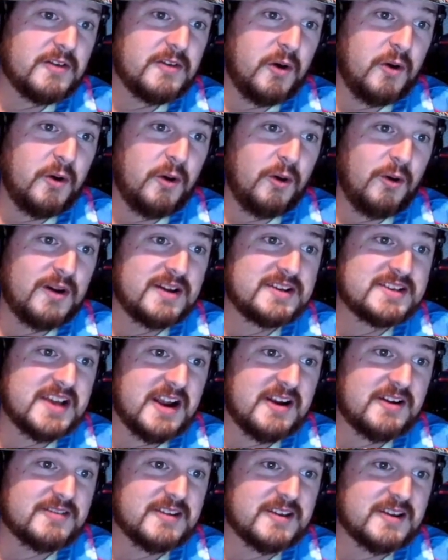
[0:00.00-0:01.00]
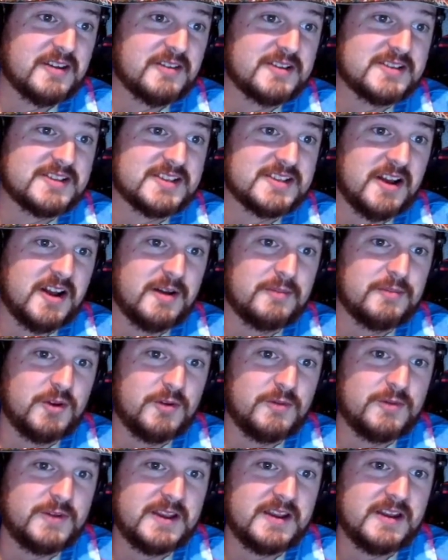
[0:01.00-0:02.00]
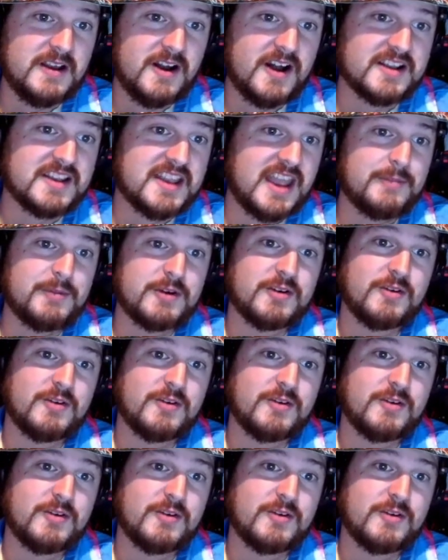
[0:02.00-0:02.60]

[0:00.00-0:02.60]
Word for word: the whole entire thing of this uh, movie uh, came